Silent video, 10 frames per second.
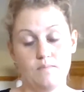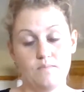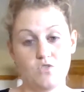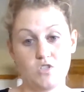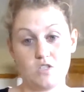
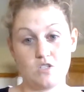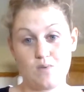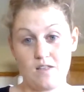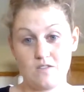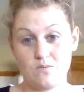just as
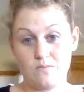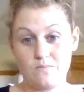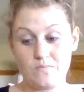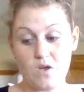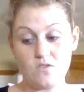well as
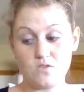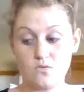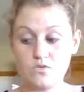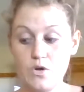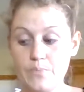also.
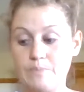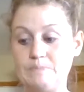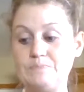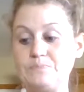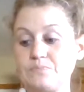So
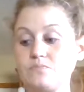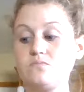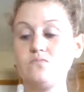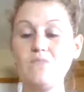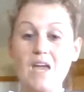
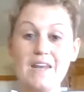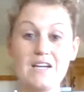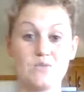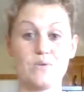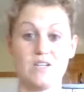
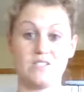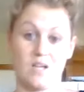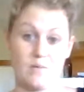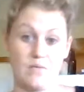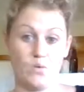next we're going to
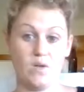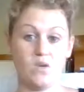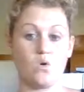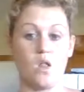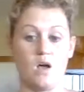talk about the
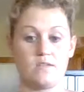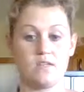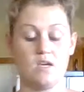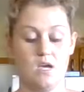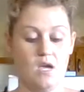window cloth.
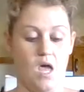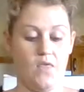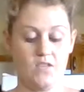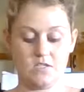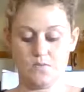
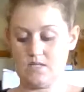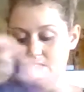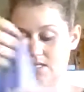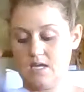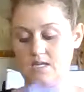This one
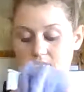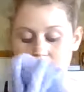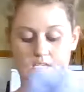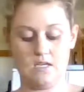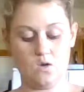
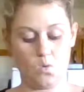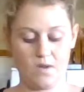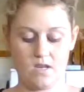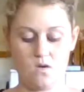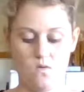says
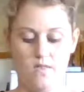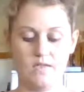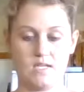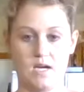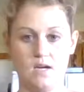window on the
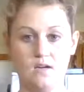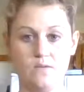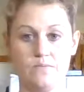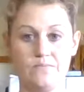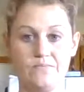tag,
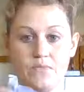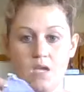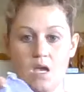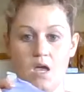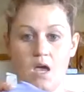
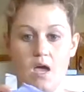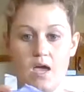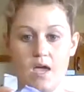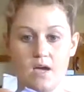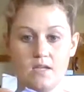
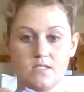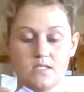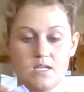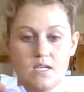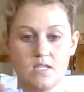
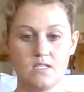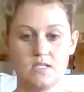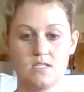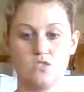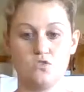and it
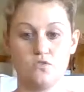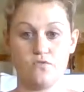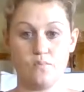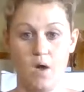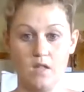is used
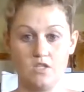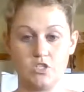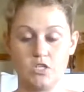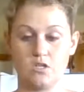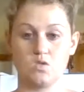for
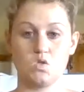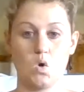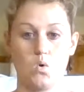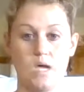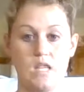polishing.
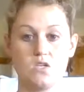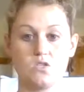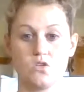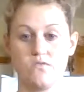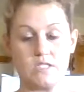So any
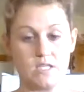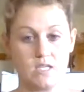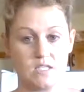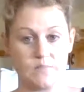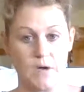surface that
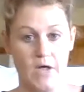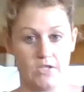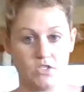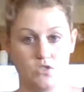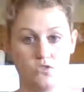needs
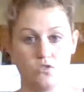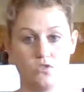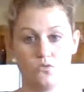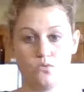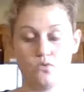polished, you can
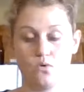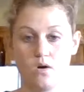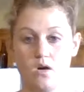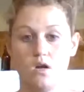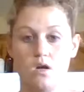do
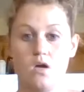your